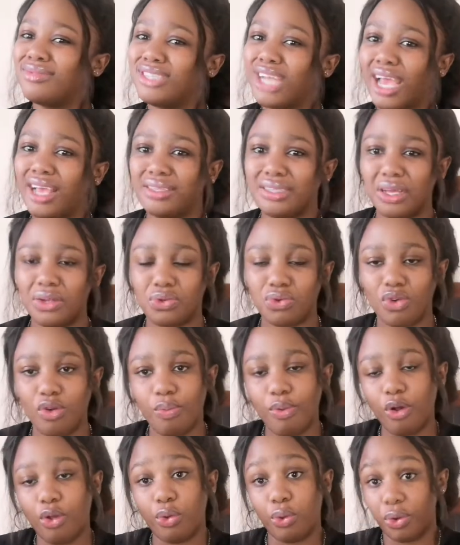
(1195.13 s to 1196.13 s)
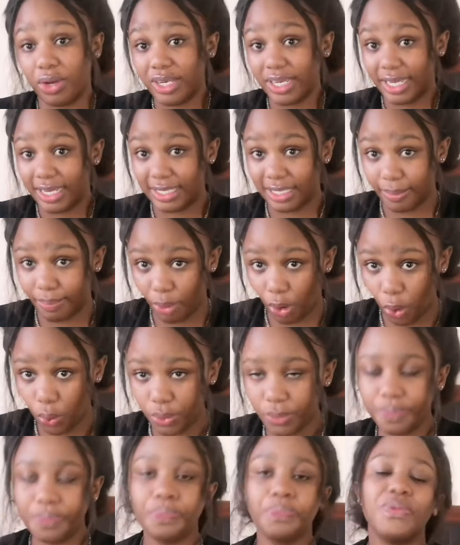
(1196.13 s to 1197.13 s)
chase 3 pole. You won't hit a
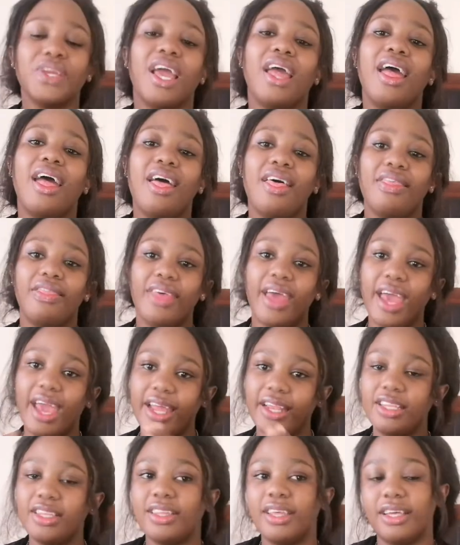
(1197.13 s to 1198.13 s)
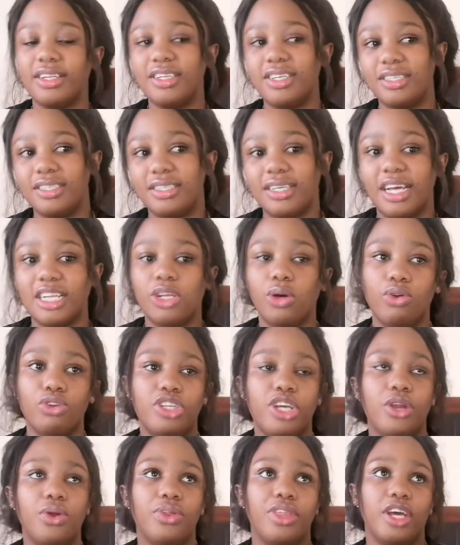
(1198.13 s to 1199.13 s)
pole. Then the instructor will
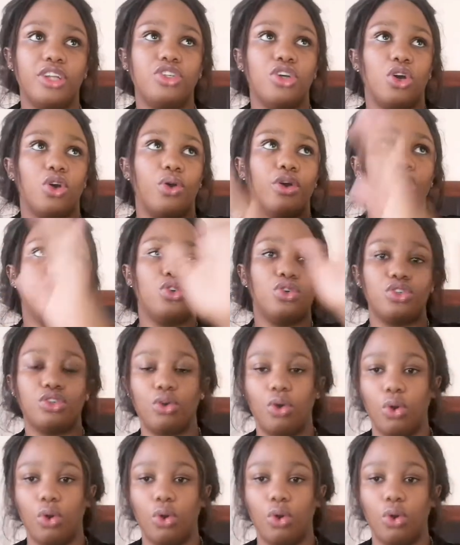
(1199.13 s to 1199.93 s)
tell you that you are going